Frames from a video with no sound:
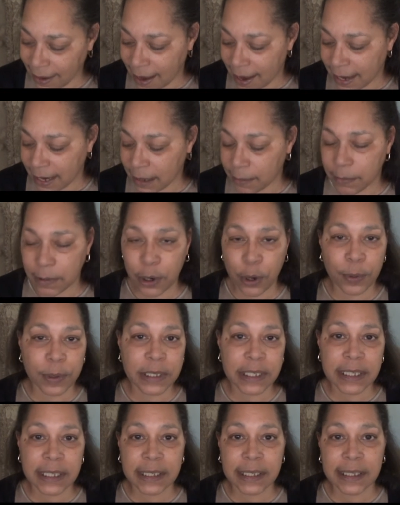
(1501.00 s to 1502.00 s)
I am
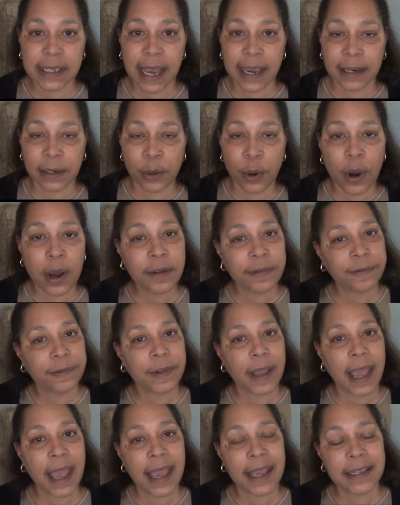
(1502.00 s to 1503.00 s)
going to sign
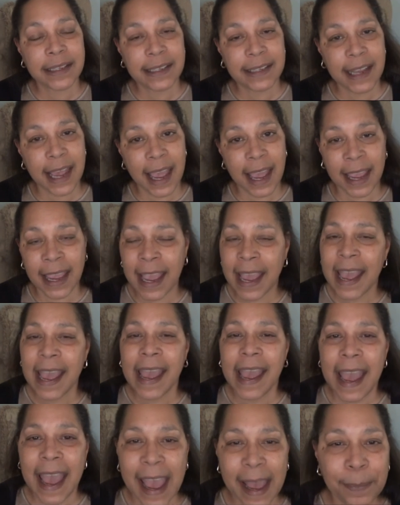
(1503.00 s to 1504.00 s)
off and say
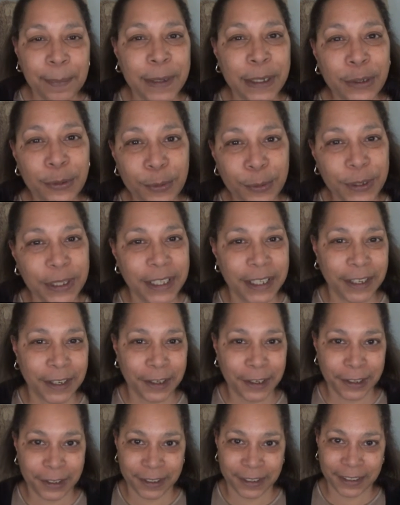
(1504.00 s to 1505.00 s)
Happy New
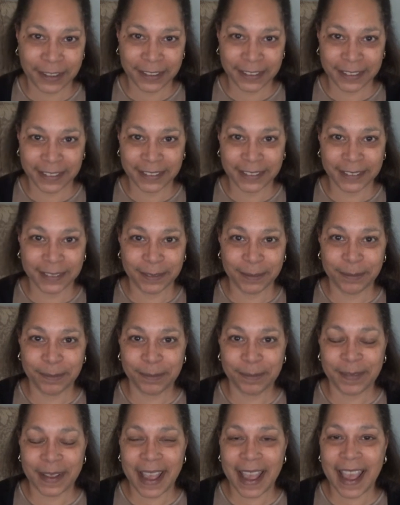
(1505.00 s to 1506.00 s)
Year.
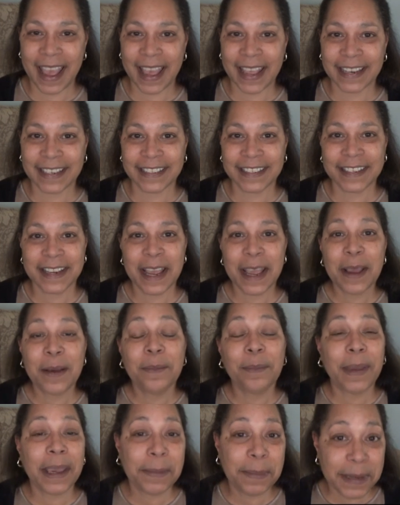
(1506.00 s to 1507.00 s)
And
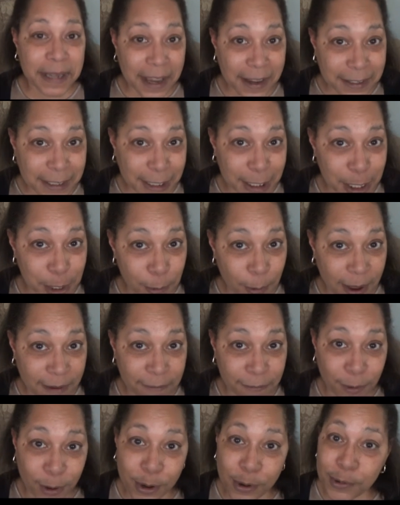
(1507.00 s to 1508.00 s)
maybe I'll see you
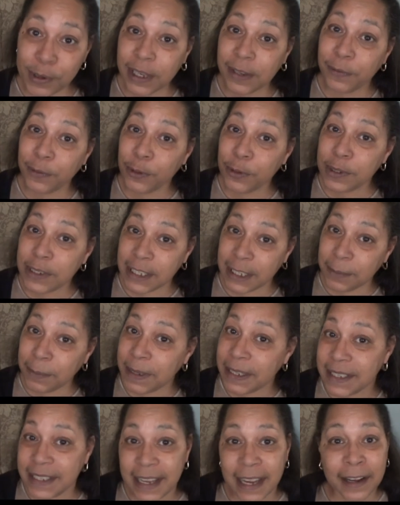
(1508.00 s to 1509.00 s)
at Vogue. If you see
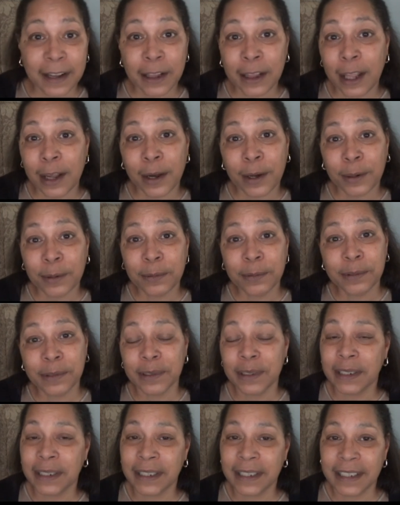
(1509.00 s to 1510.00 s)
me, say hello.
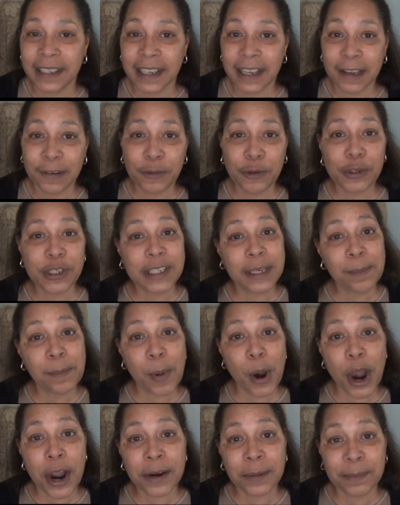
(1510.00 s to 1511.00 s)
If you see
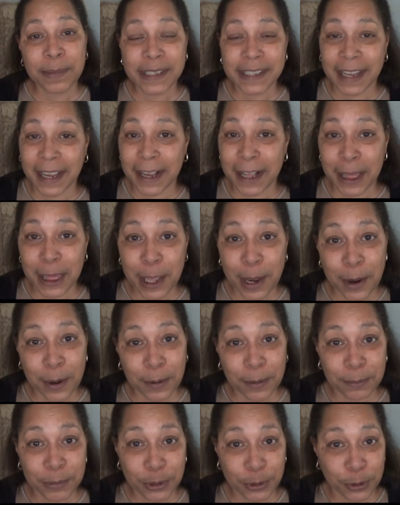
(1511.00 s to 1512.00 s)
Barb, say
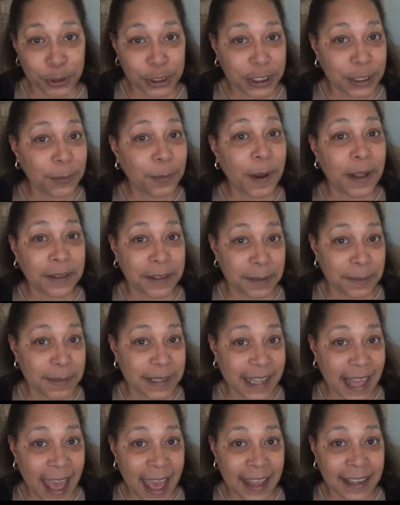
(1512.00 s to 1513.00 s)
hello. I'm sure she
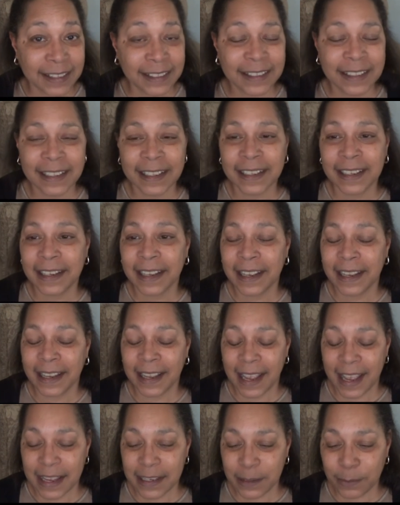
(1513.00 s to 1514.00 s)
welcomes that
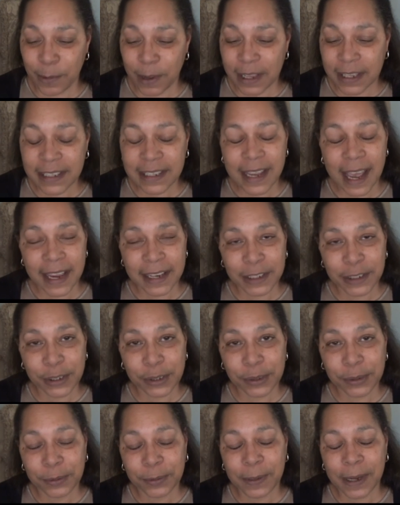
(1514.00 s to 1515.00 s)
as well as I
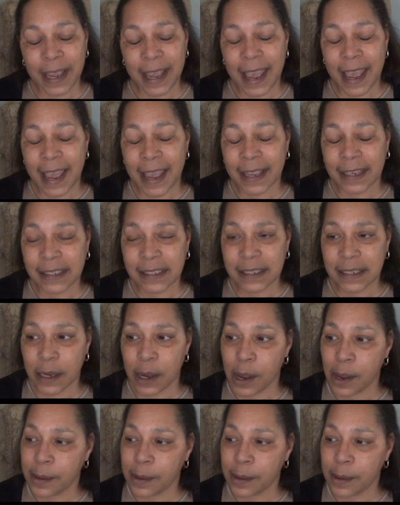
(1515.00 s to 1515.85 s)
do. And